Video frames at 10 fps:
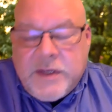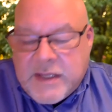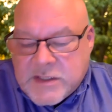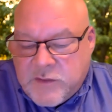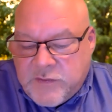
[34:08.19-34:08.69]

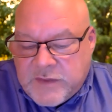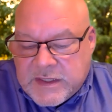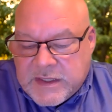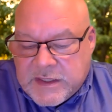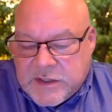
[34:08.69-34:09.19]
That's
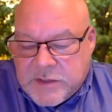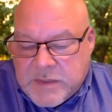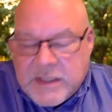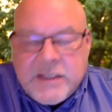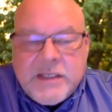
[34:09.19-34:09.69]
hopefully going to
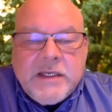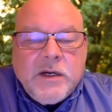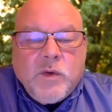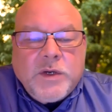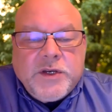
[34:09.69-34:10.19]
be
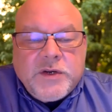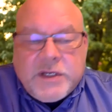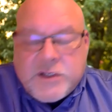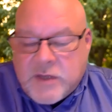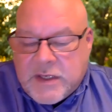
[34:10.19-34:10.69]
what you're going
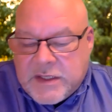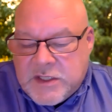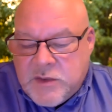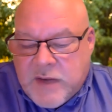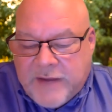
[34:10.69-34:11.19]
to try to
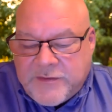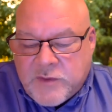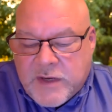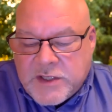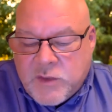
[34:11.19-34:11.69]
do after
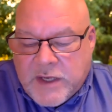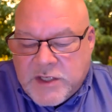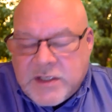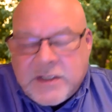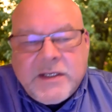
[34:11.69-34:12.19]

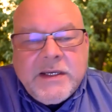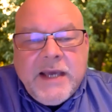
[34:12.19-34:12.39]
graduation.